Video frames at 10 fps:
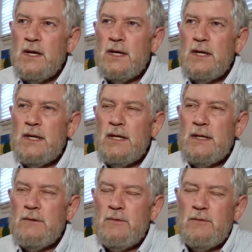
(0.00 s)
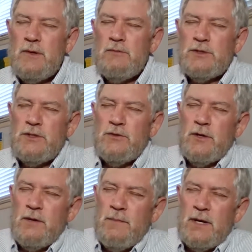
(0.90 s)
it was
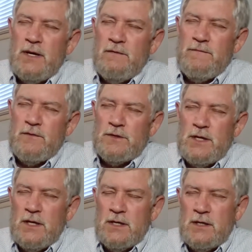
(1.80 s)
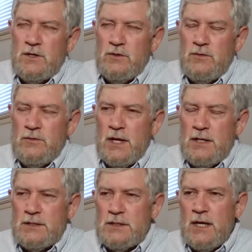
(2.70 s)
during my first gig to
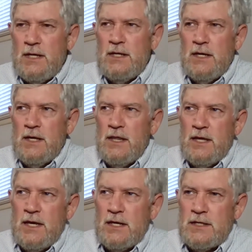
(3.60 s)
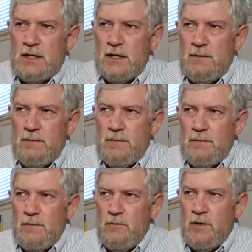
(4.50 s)
Tanzania that
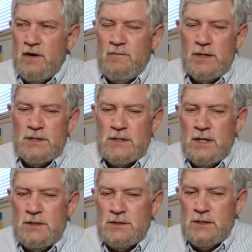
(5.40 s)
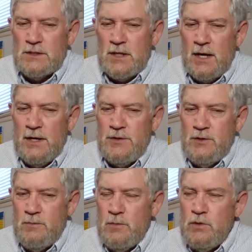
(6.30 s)
one of my sons decided
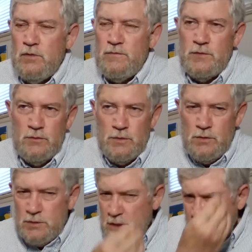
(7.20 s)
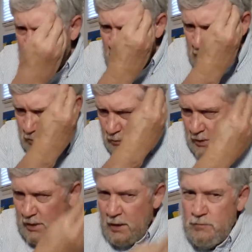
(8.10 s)
to move to Utah near
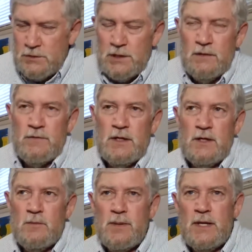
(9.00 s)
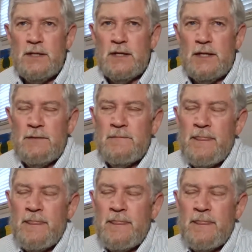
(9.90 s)
where I was living independently.